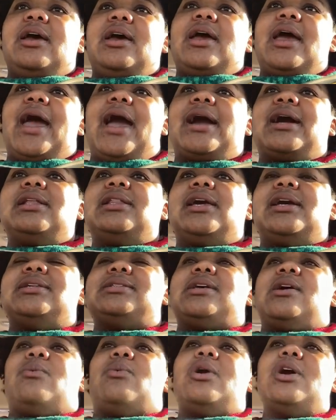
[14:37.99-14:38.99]
accolades
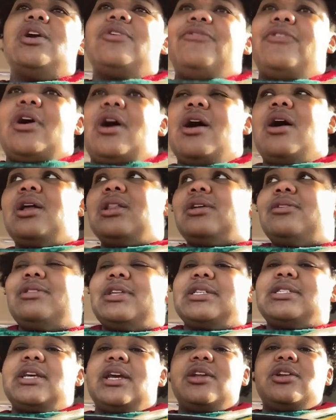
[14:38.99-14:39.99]
at work for all of
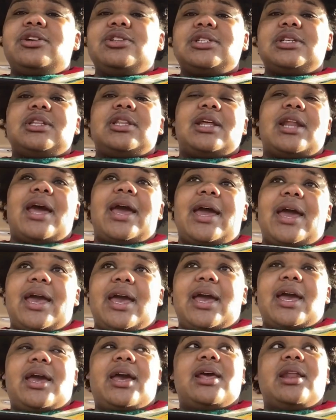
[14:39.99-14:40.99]
this energy that I
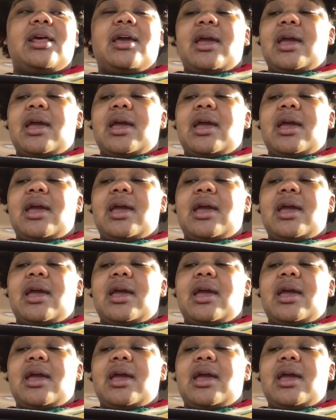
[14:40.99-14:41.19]
had,